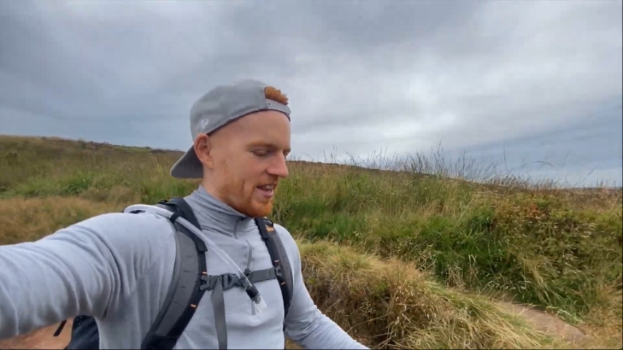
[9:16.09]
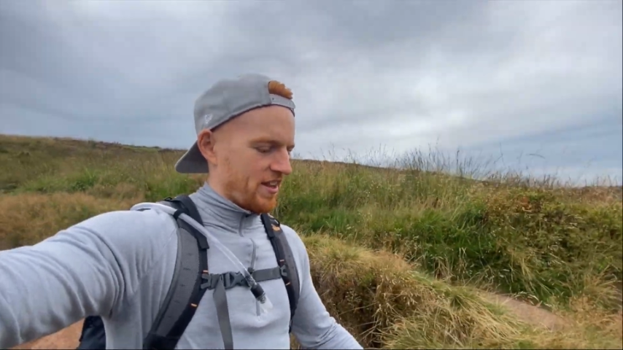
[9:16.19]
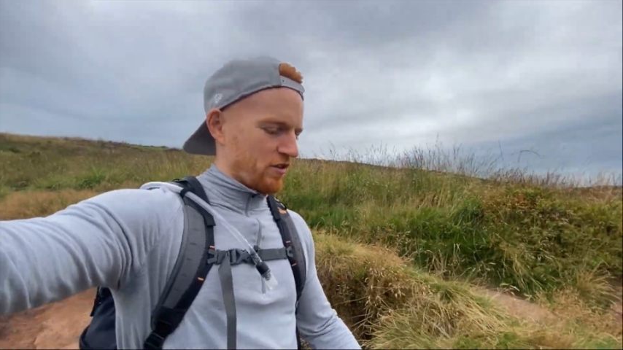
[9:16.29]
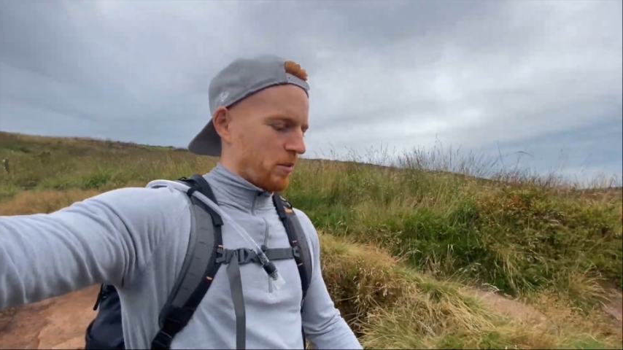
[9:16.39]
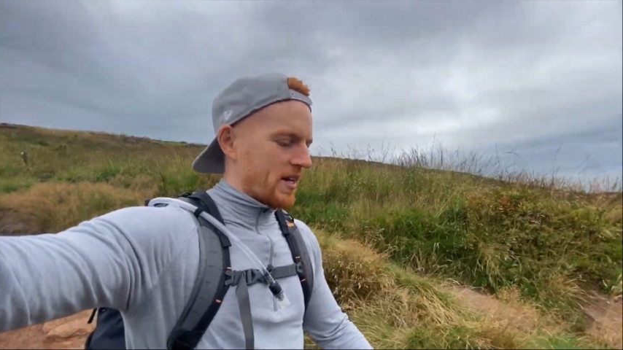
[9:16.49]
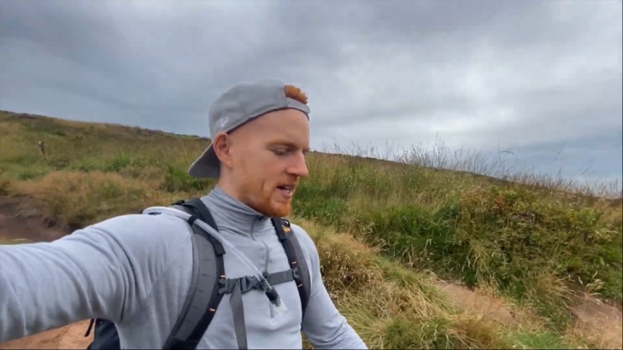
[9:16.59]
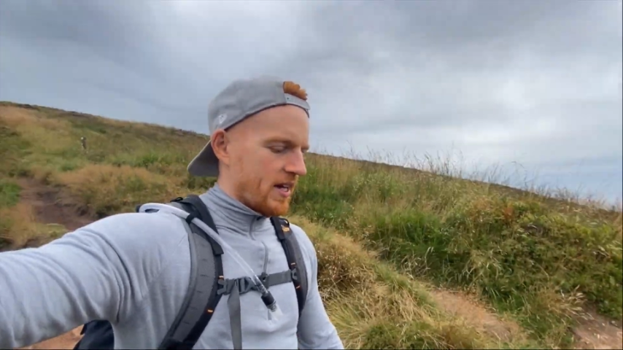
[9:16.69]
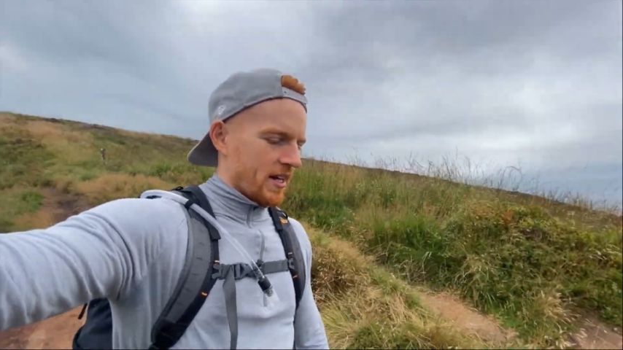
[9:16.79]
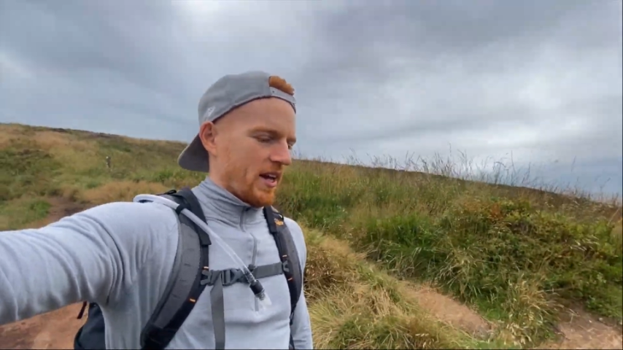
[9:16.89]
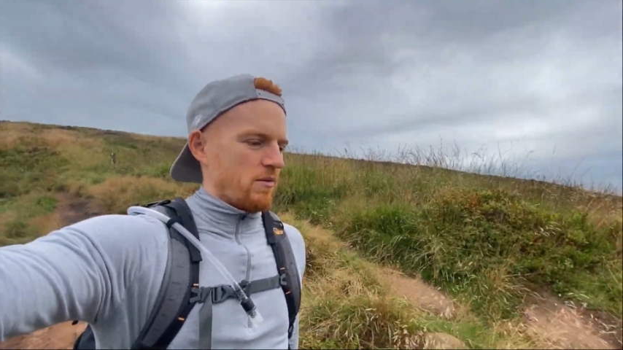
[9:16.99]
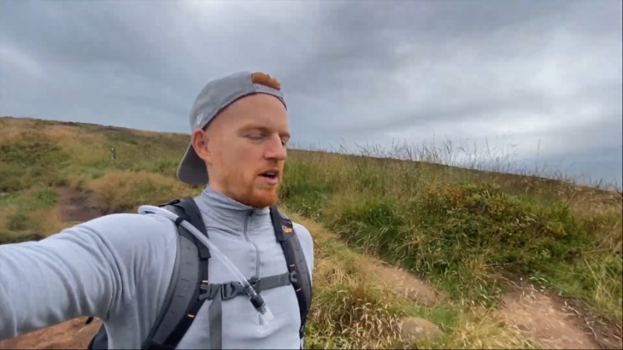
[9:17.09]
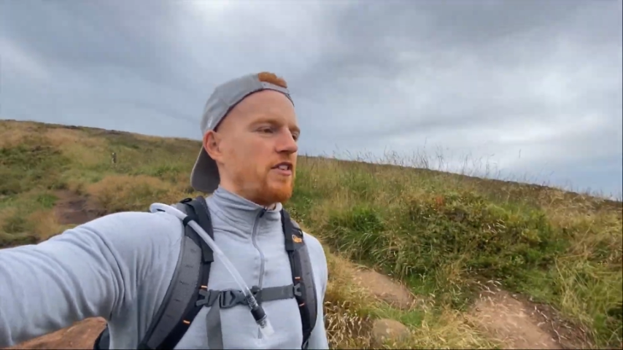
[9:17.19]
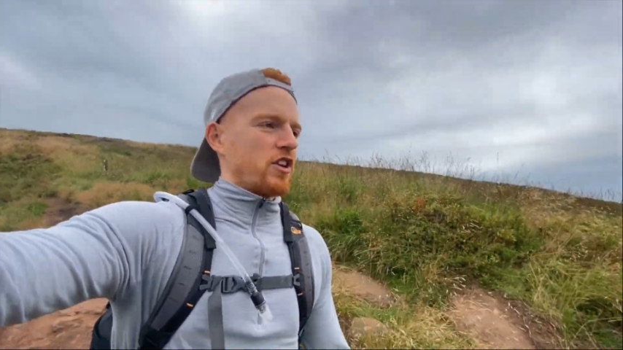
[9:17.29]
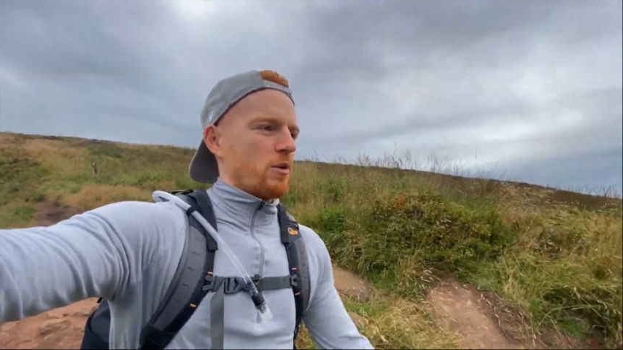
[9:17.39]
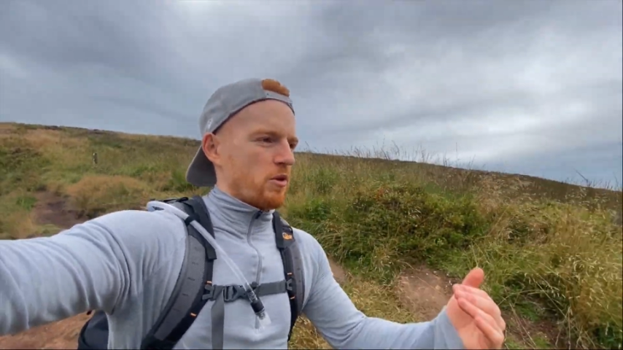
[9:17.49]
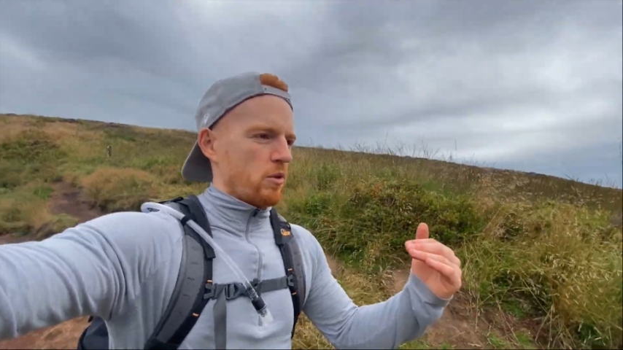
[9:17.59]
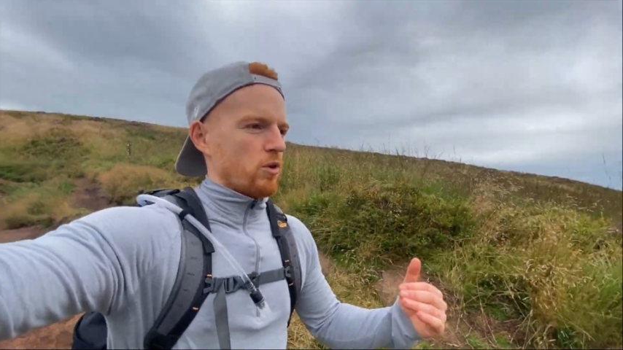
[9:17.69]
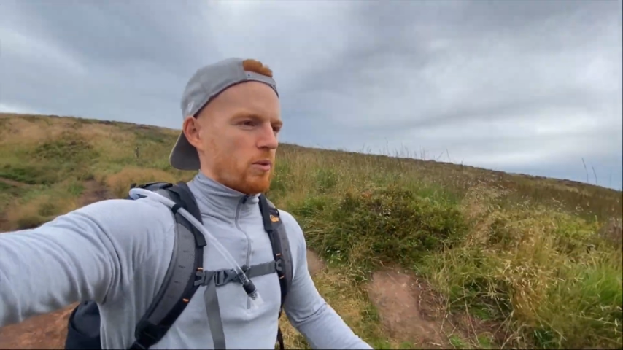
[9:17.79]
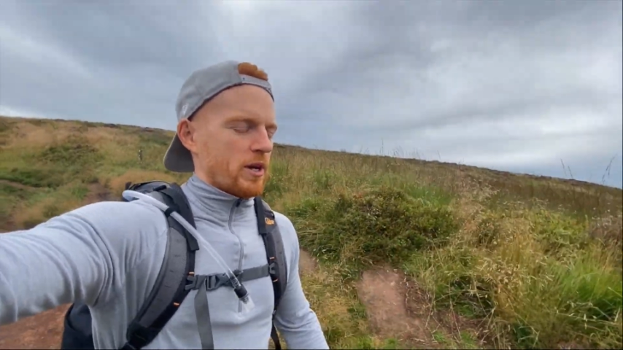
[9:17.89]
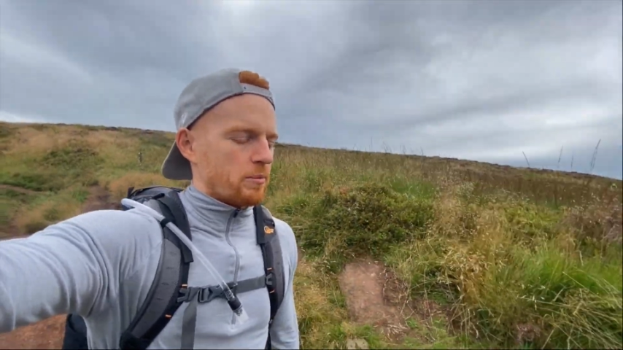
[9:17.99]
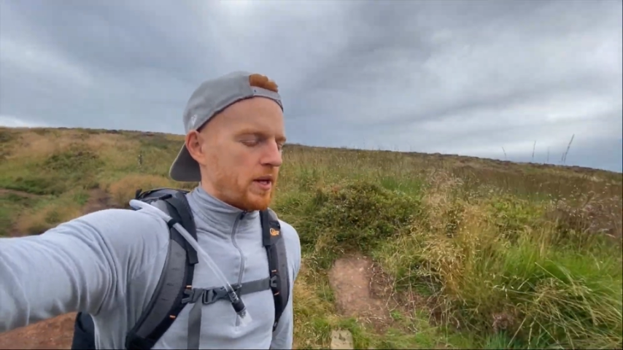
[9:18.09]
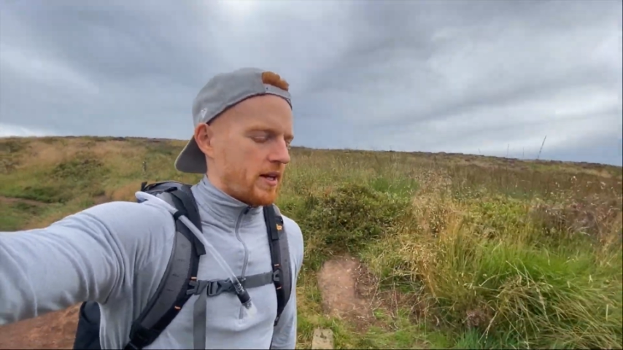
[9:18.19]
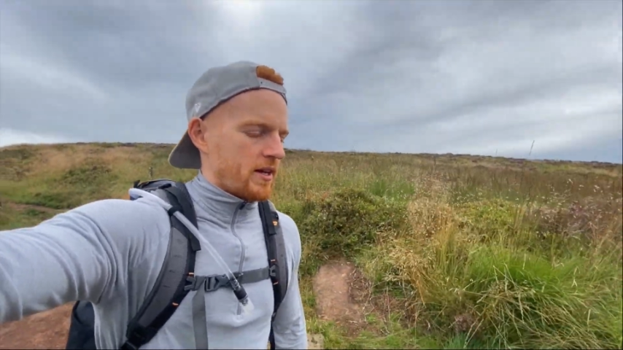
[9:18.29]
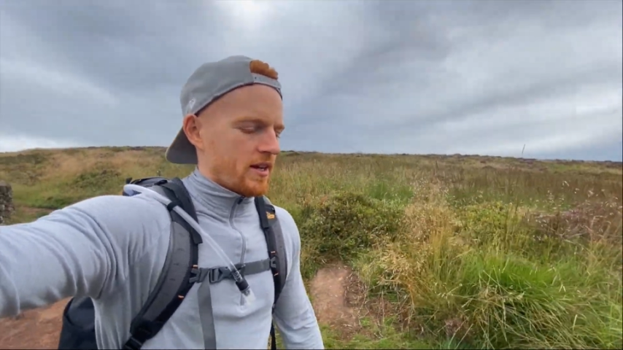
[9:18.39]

this way, rather than coming all the way up here.